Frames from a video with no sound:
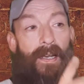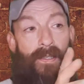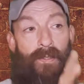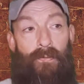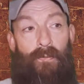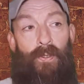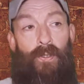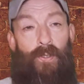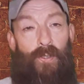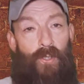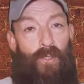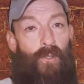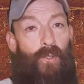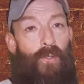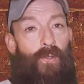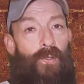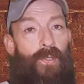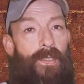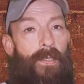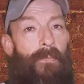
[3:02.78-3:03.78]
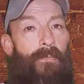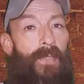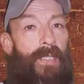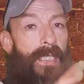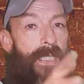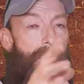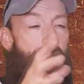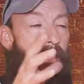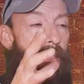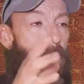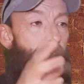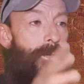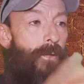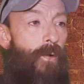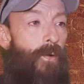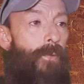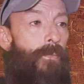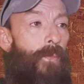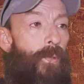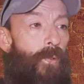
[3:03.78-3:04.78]
just want to show you some of these
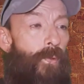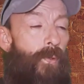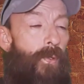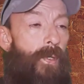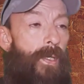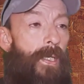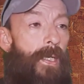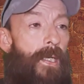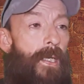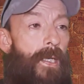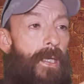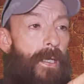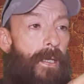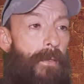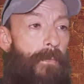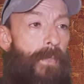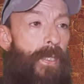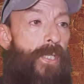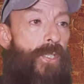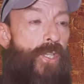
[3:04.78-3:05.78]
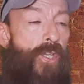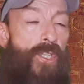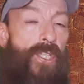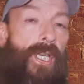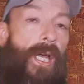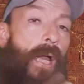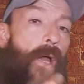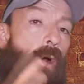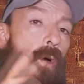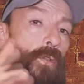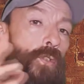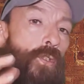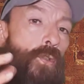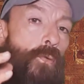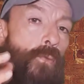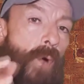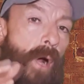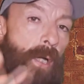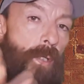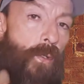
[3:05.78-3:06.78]
thermal images. I also
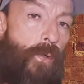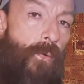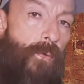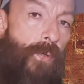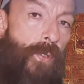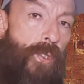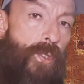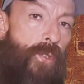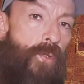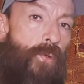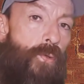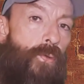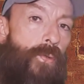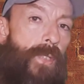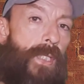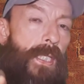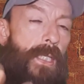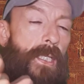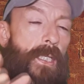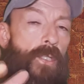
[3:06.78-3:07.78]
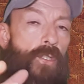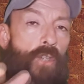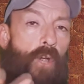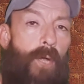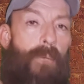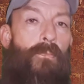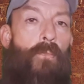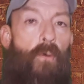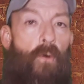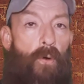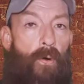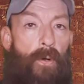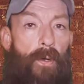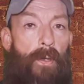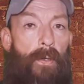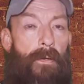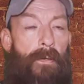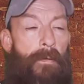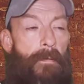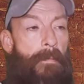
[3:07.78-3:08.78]
walked over to the chalkboard
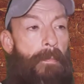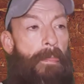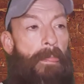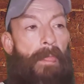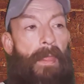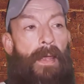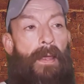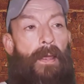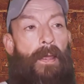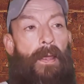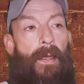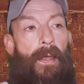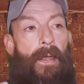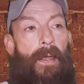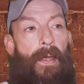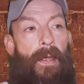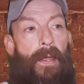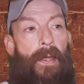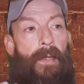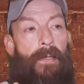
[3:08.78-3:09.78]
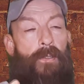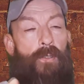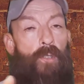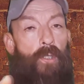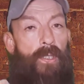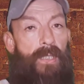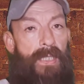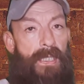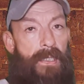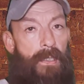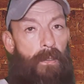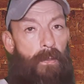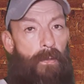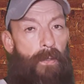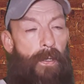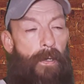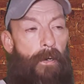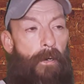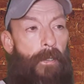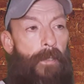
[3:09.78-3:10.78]
and took a still
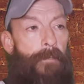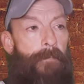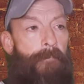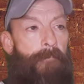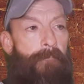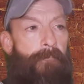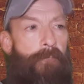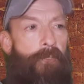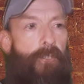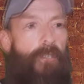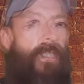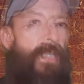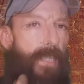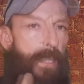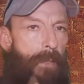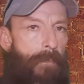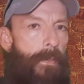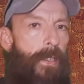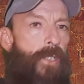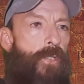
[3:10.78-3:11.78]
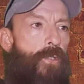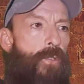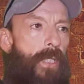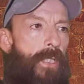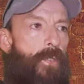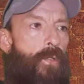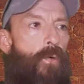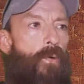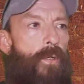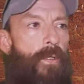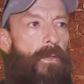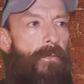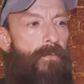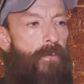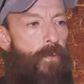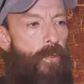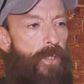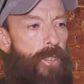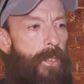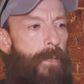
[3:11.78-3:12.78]
there. Image. Let's go to the
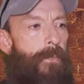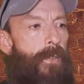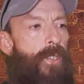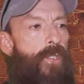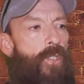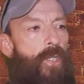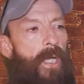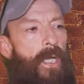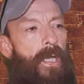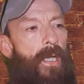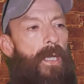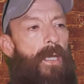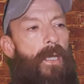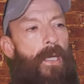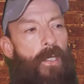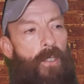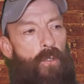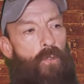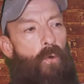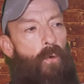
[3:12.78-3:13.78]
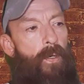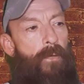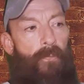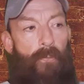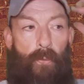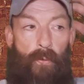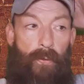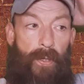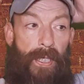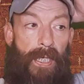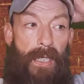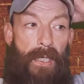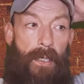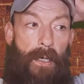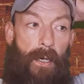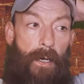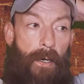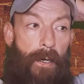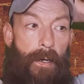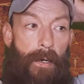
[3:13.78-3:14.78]
first image. Sorry for the
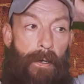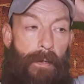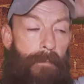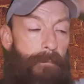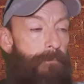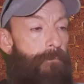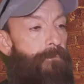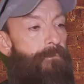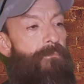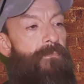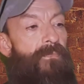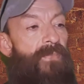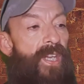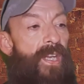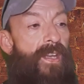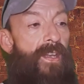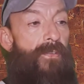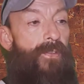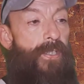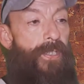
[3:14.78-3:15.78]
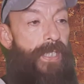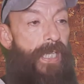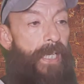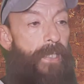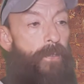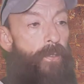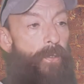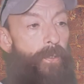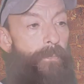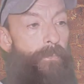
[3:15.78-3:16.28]
date on the